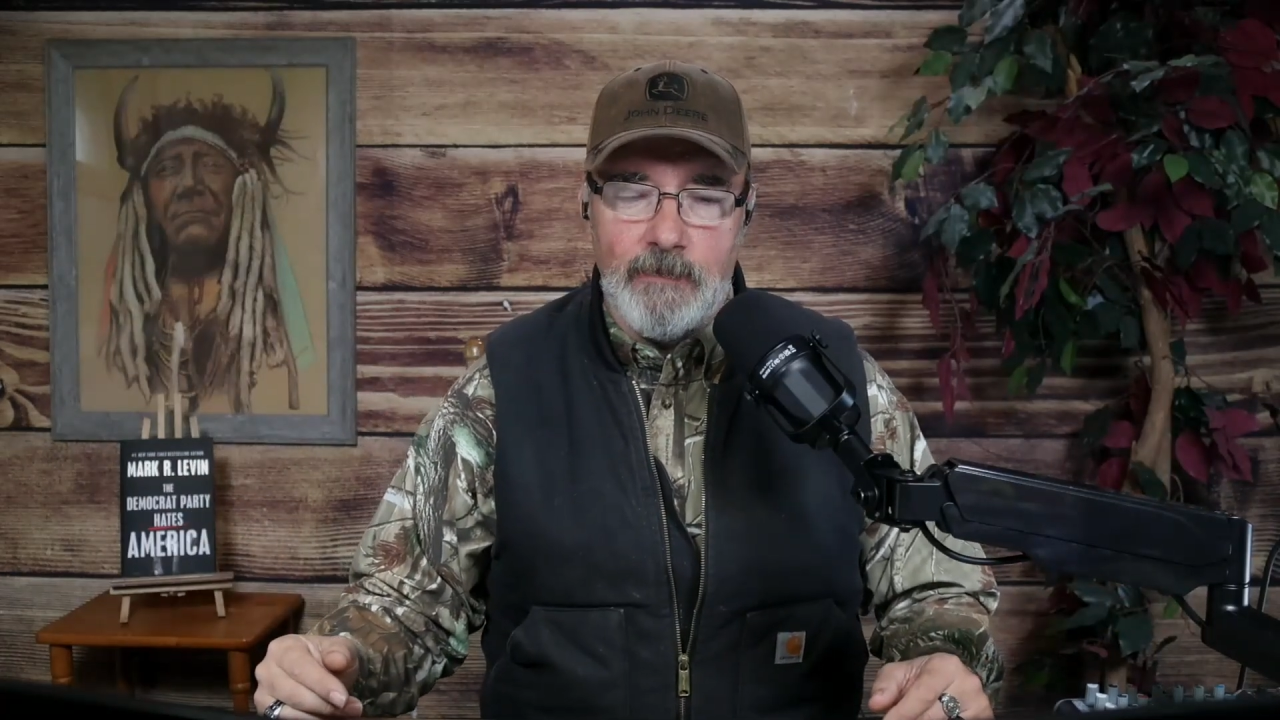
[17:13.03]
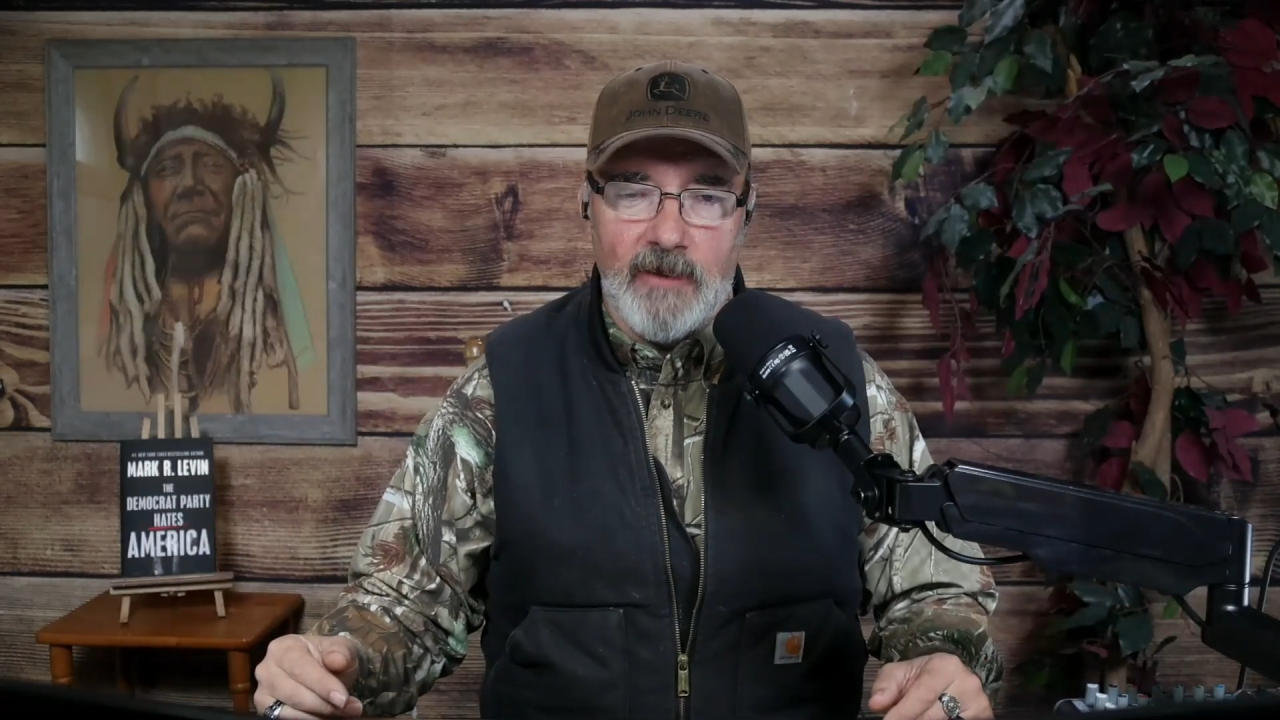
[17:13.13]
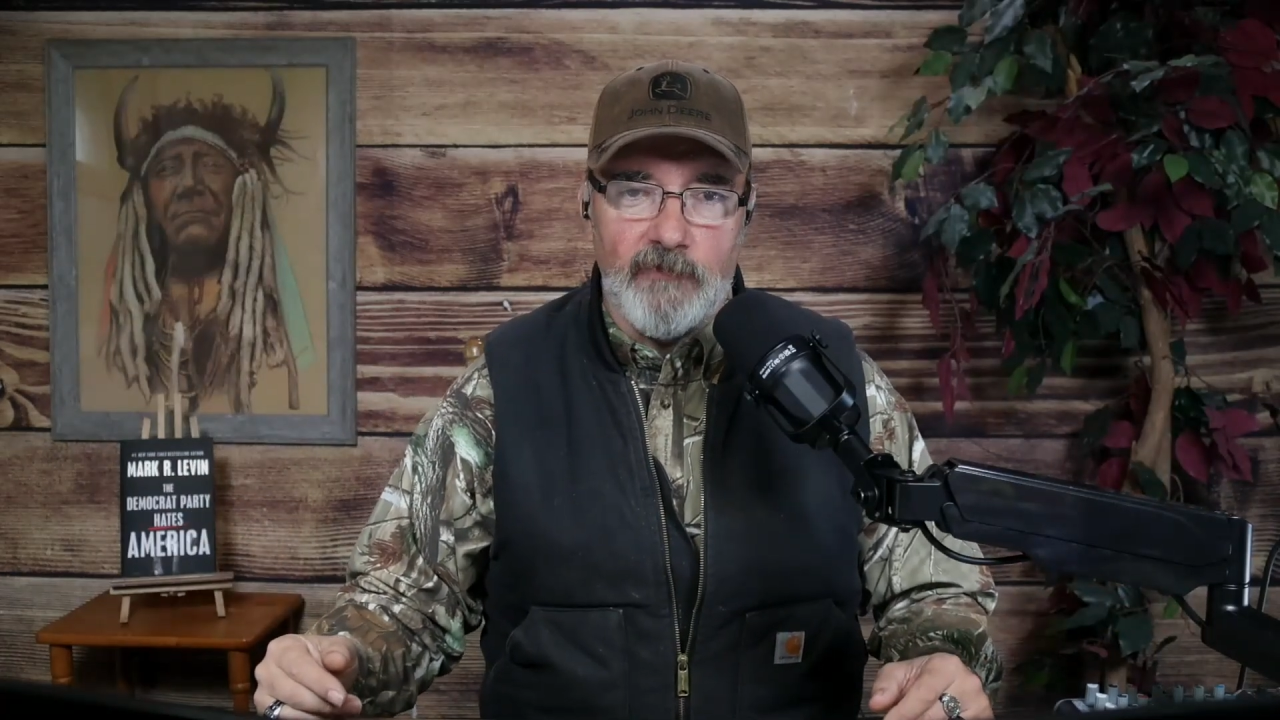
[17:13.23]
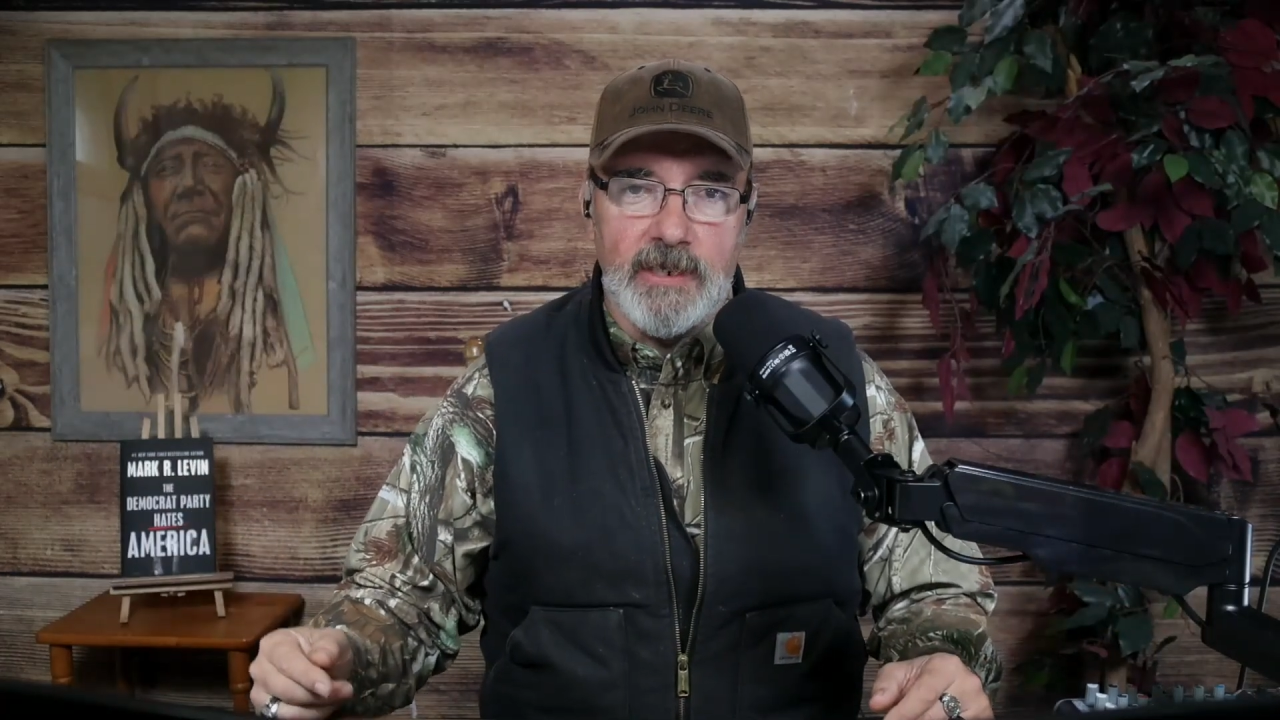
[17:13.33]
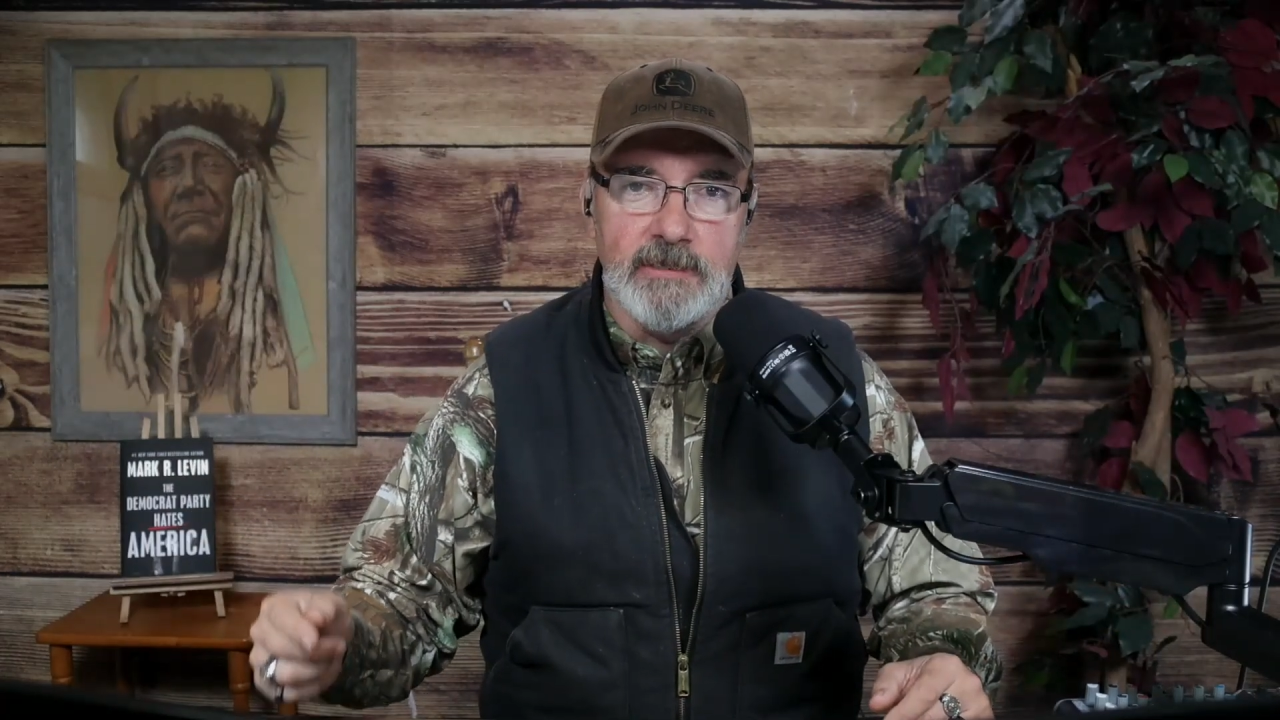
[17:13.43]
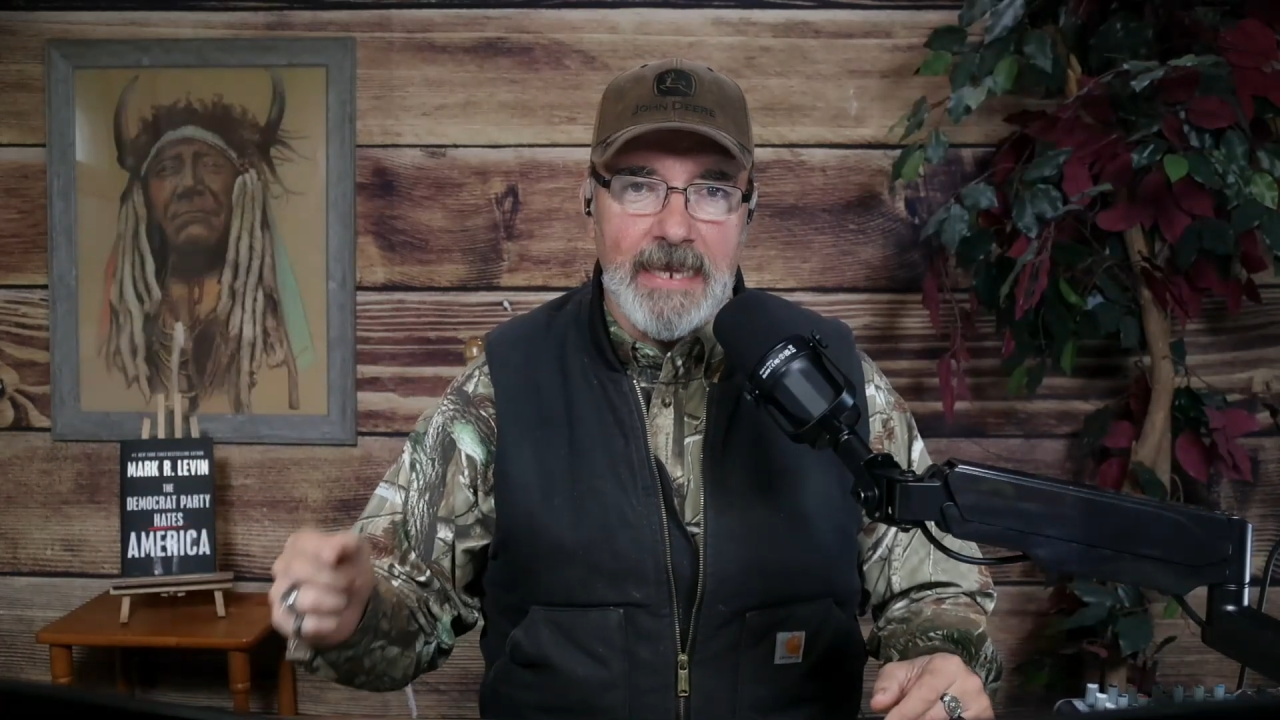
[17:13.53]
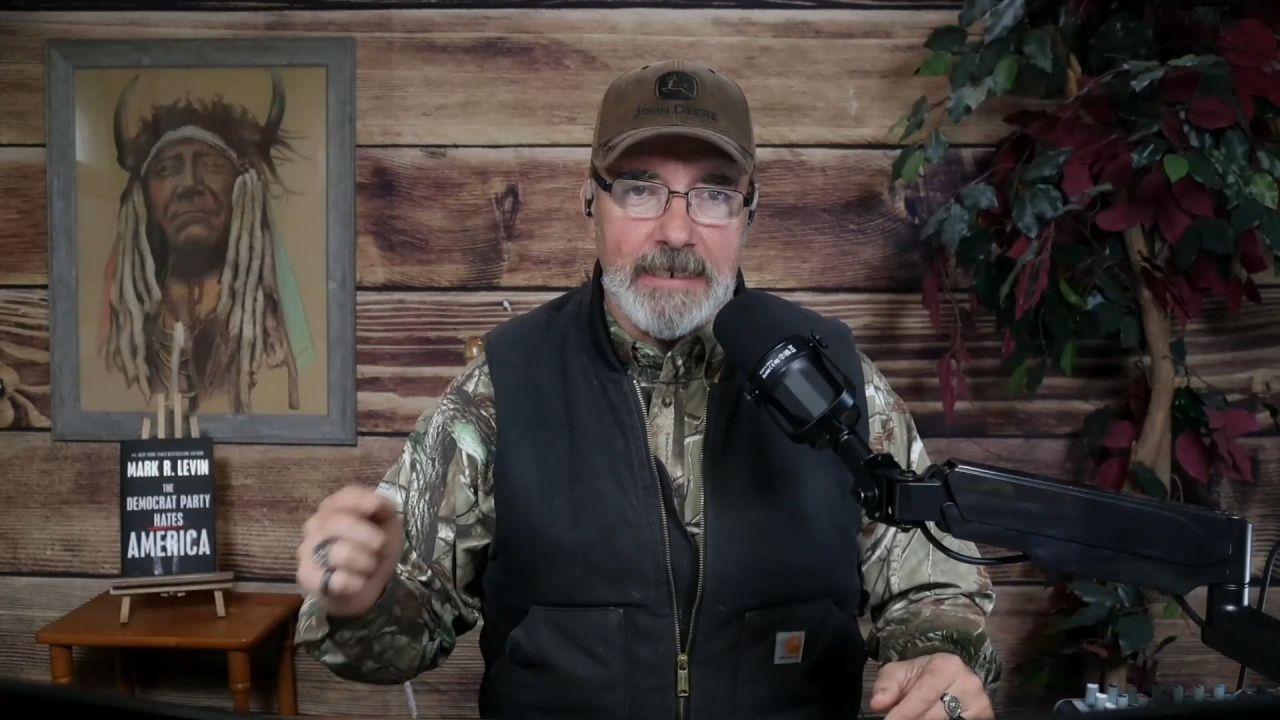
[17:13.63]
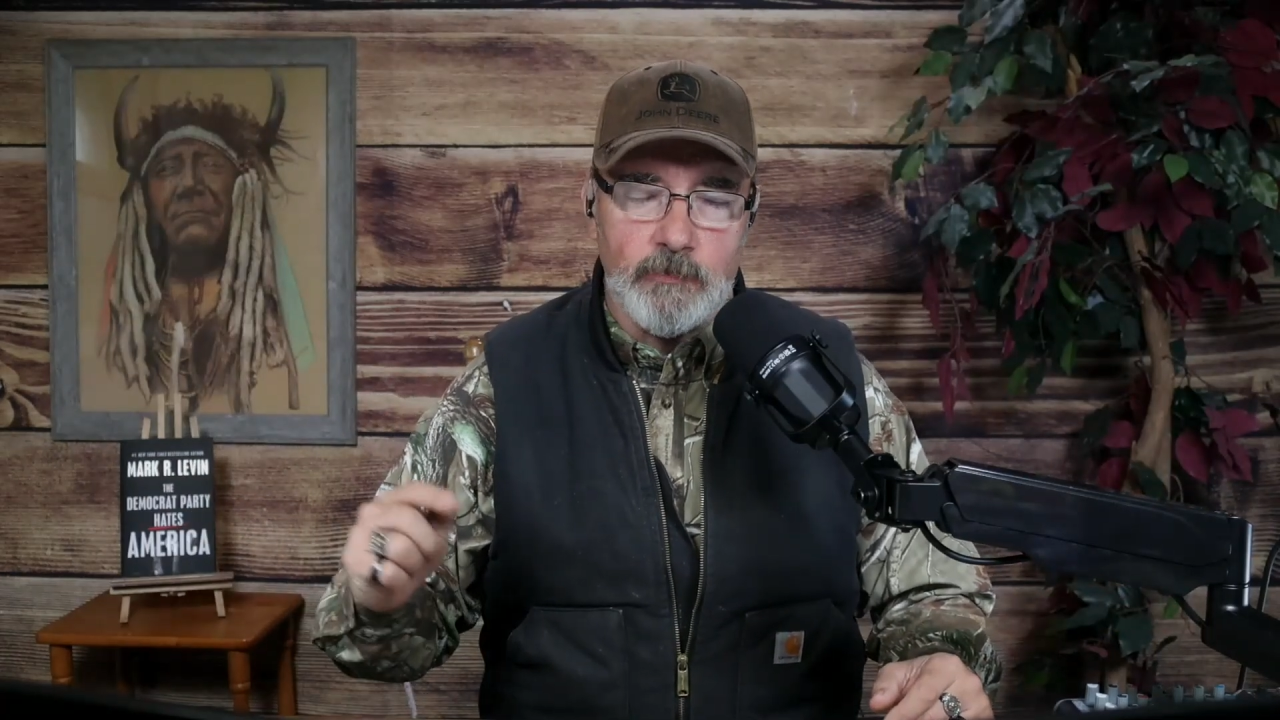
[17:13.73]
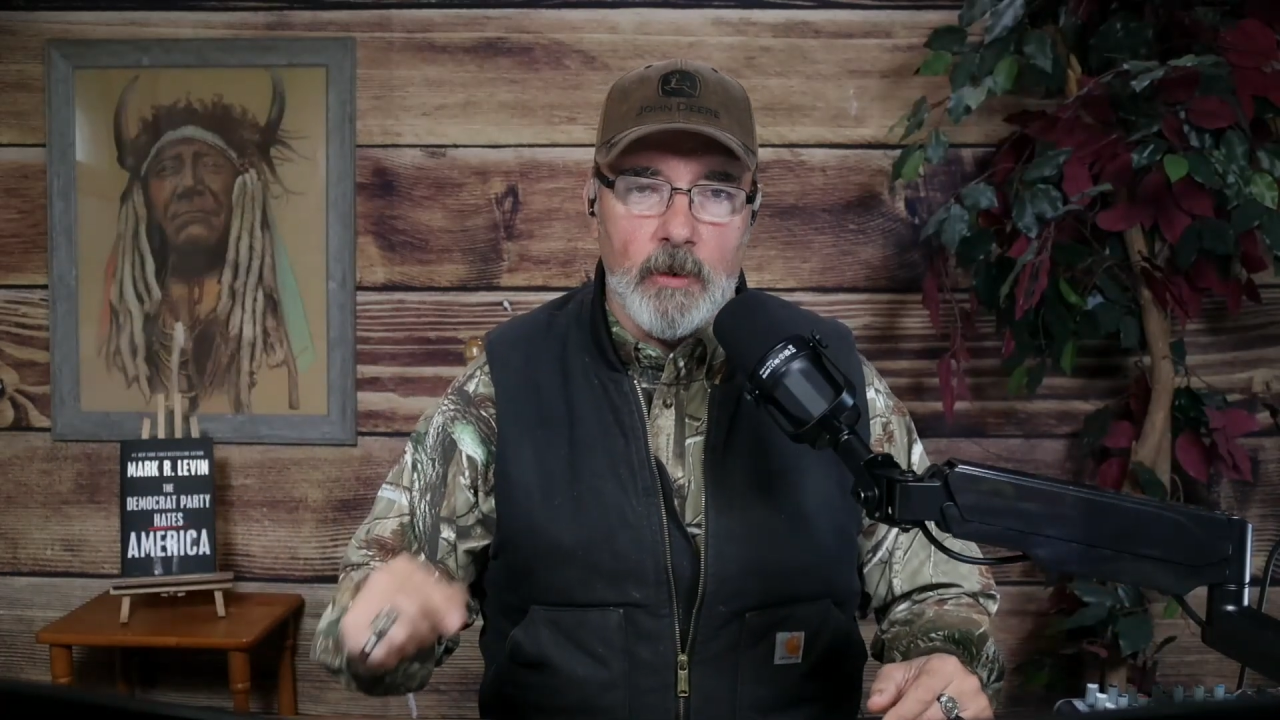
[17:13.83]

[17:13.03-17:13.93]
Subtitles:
my friends, that's